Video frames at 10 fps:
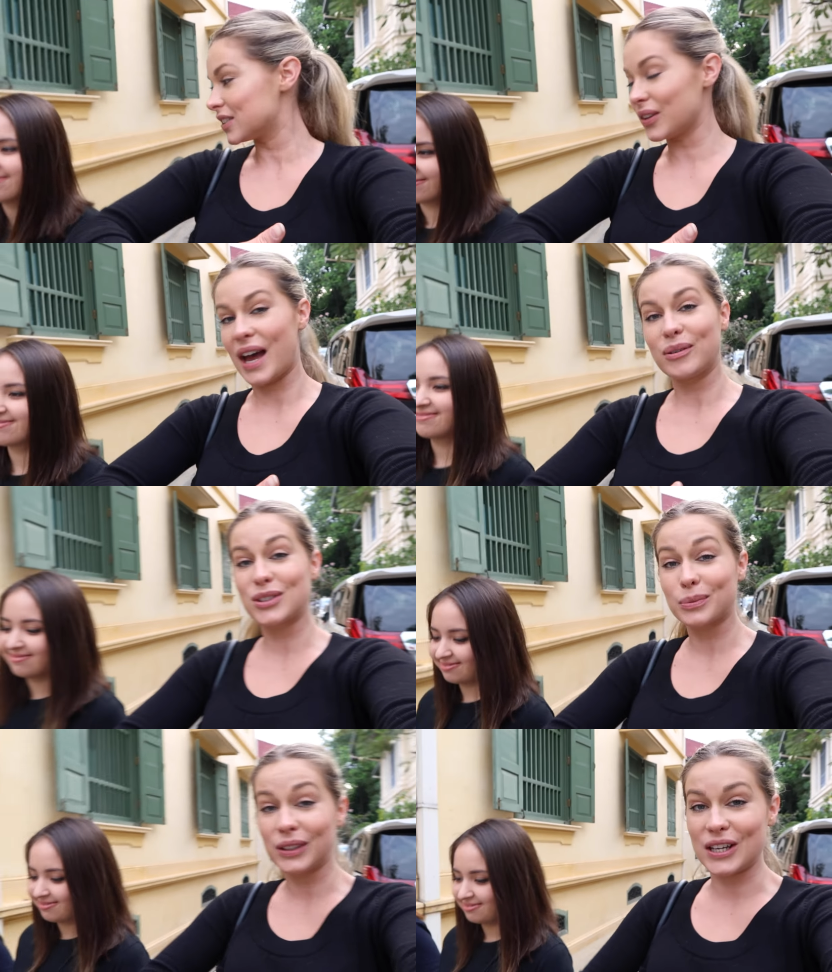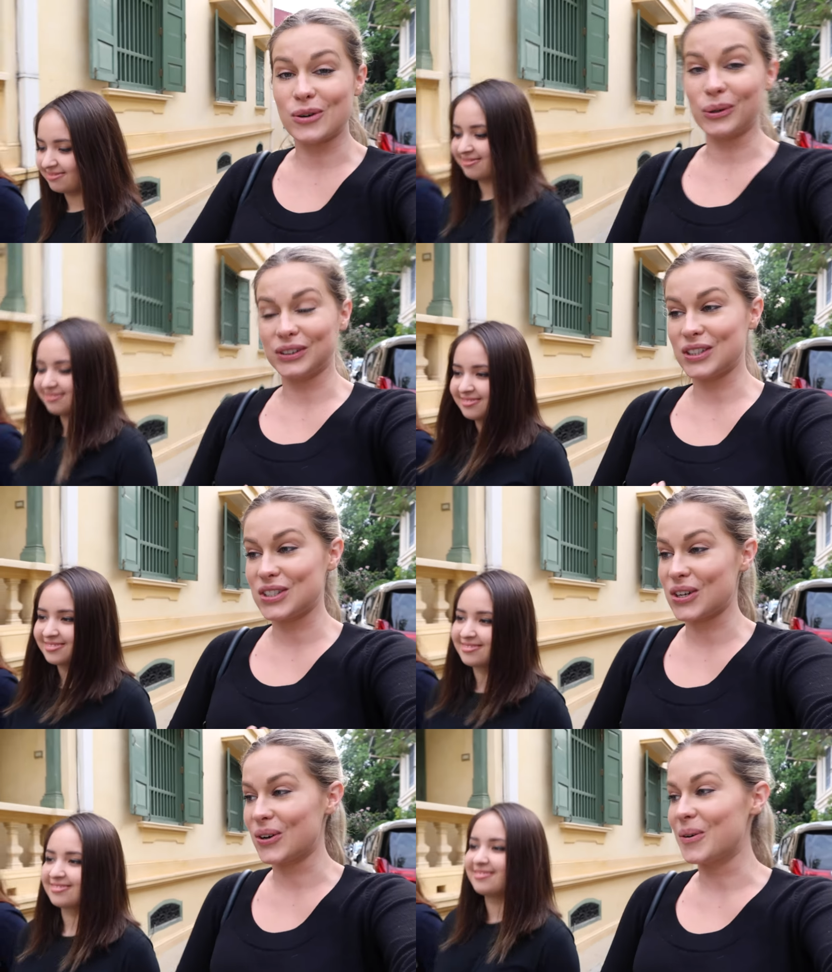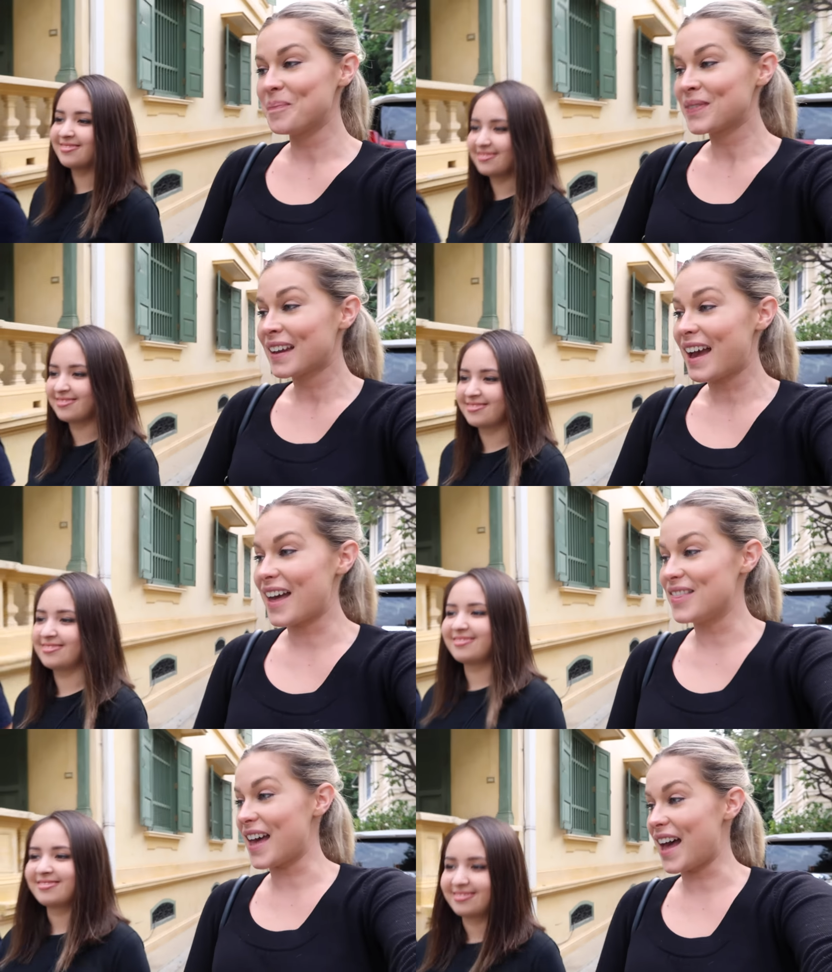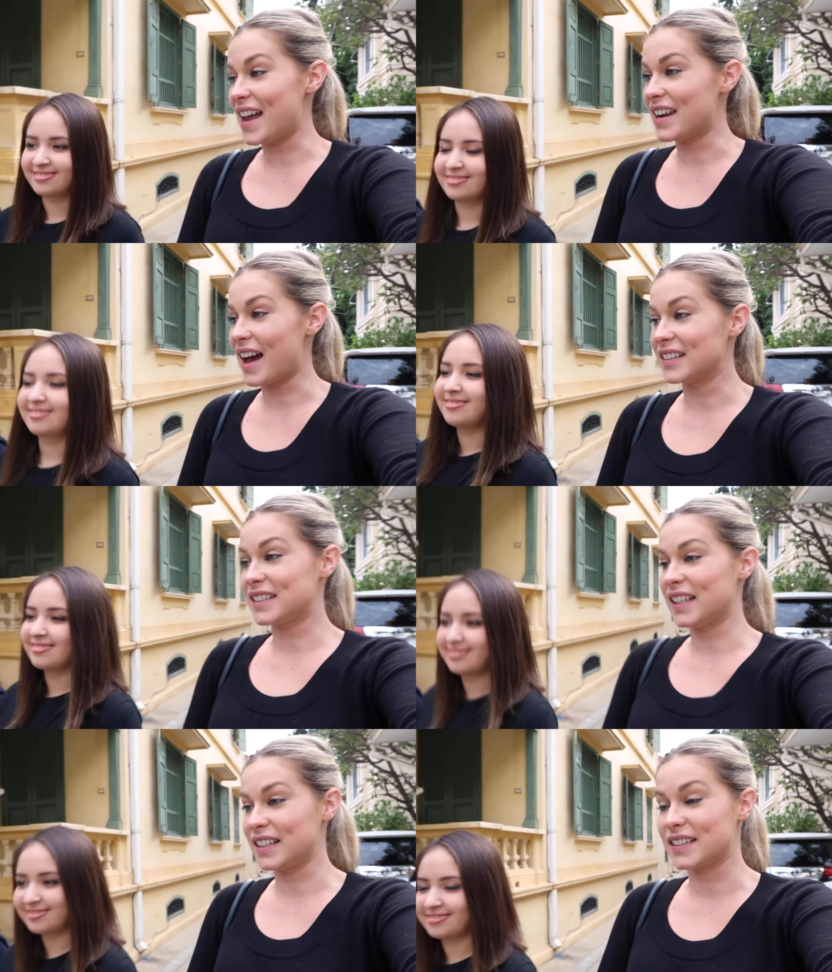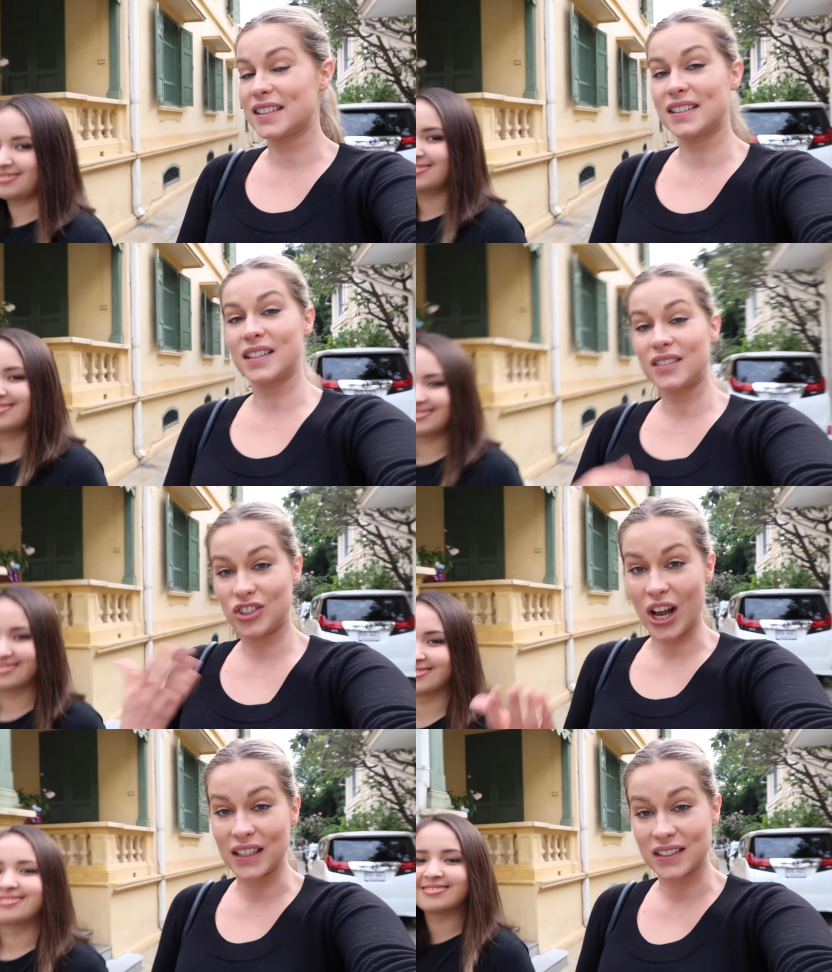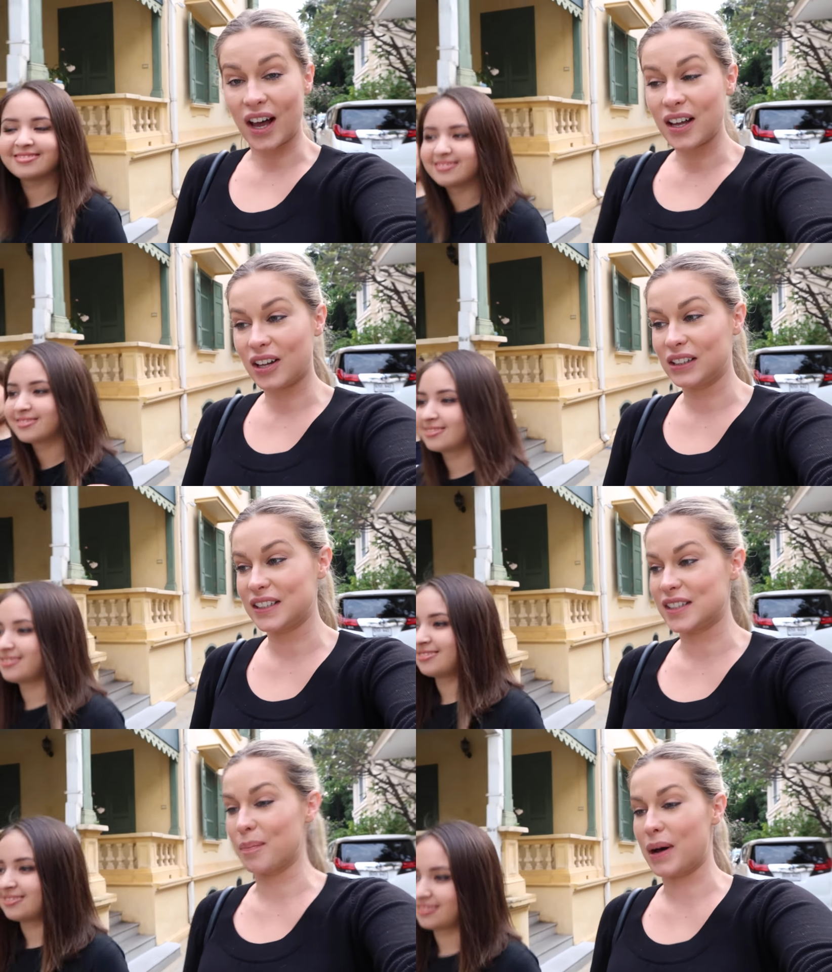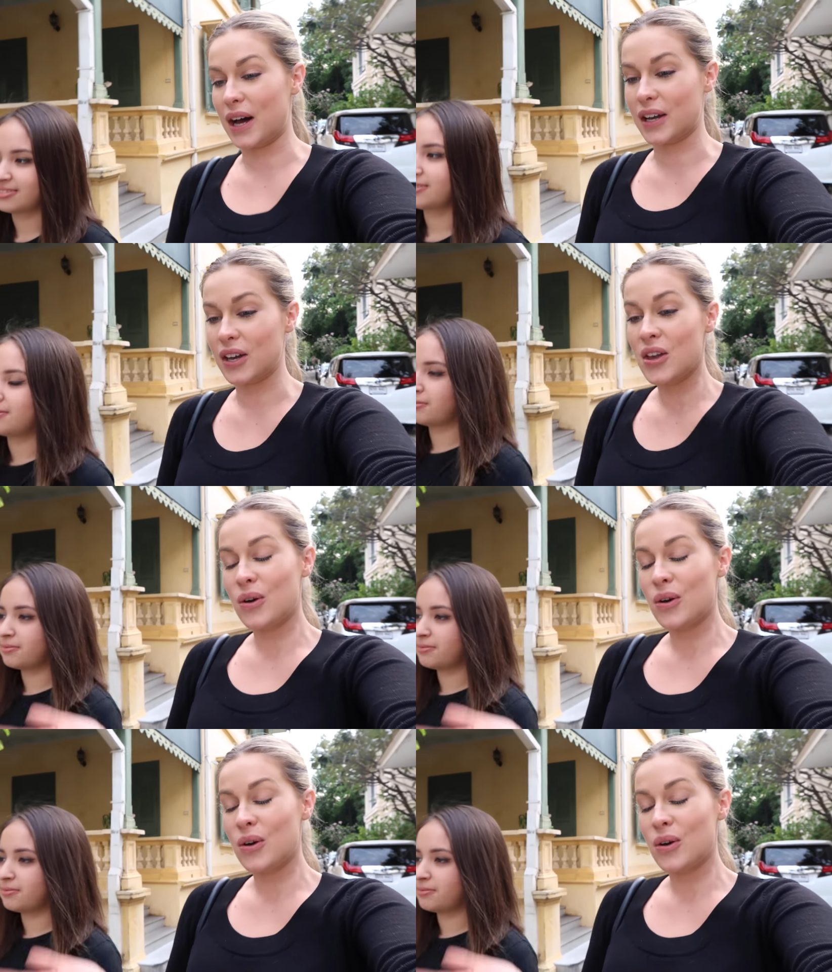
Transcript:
Speaker 1: So that was really cool to do. And then uh, since John's uncle is a monk,